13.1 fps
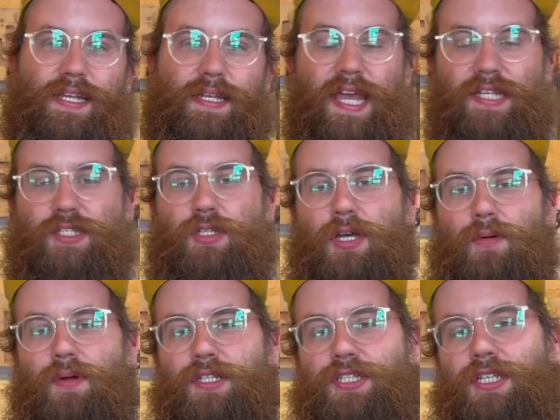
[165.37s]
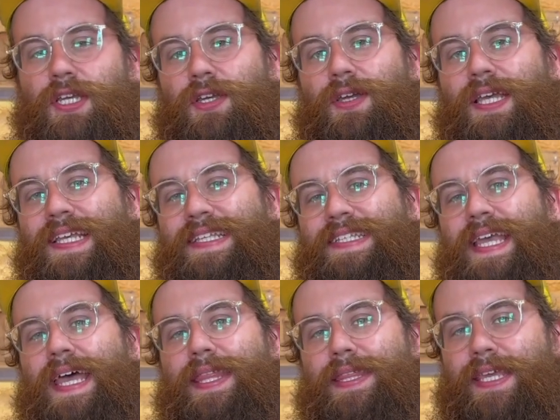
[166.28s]
Next tool I want to show you is
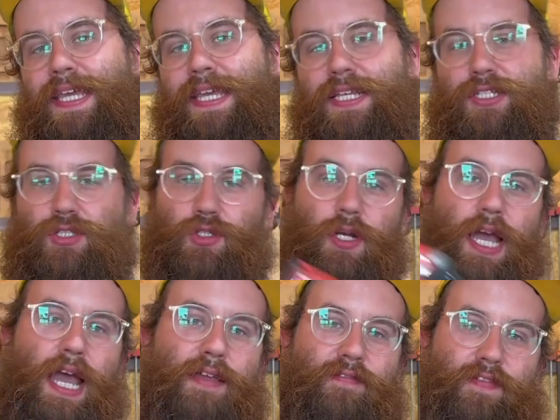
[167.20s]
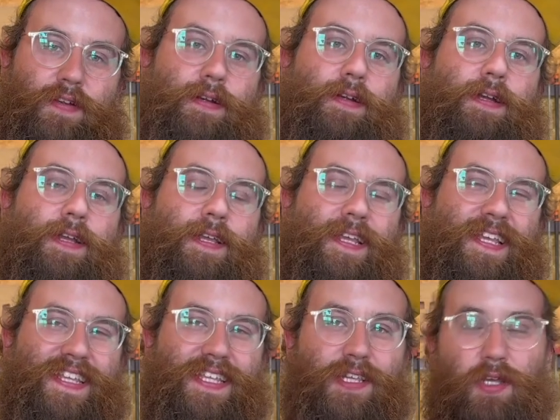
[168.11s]
the driver.
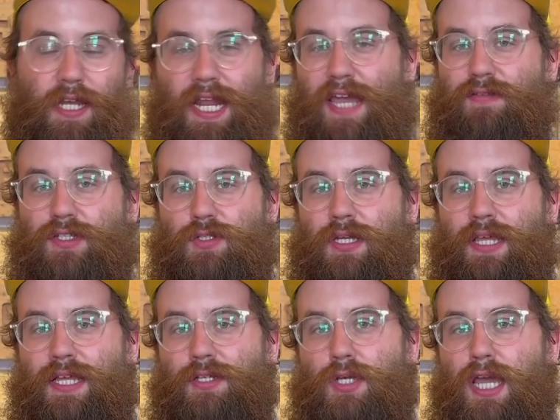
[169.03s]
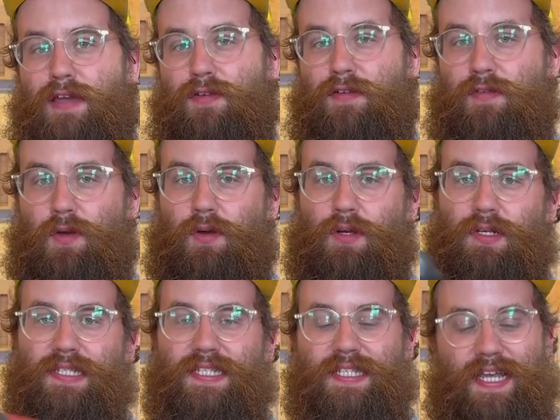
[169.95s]
You could have a drill end driver, of
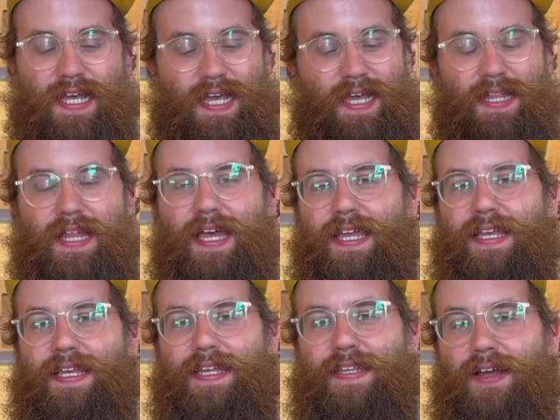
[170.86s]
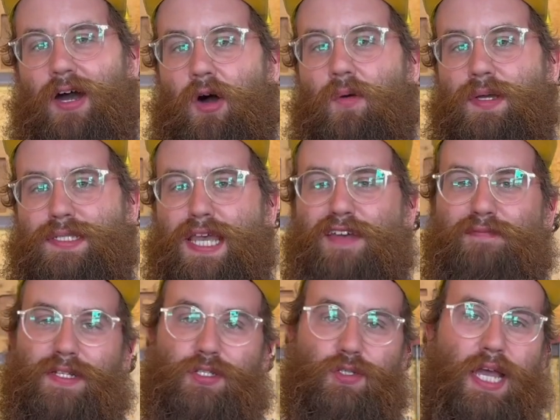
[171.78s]
course. I like to always have
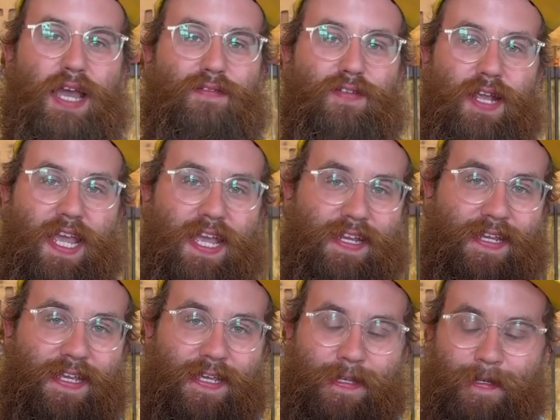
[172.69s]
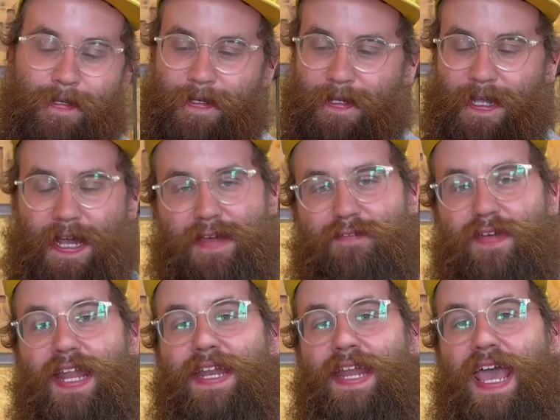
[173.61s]
my driver handy, kind of
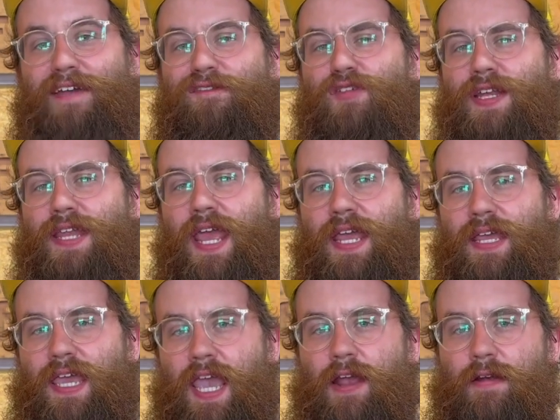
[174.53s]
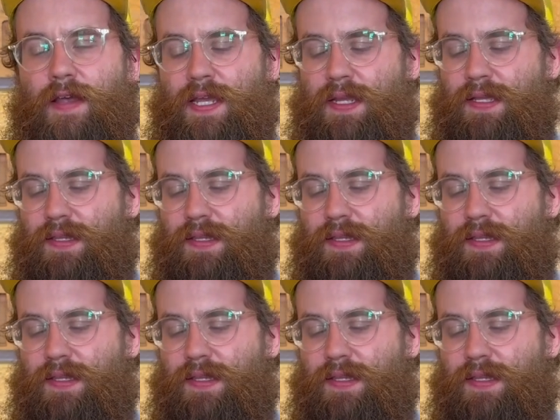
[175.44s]
an everyday carry.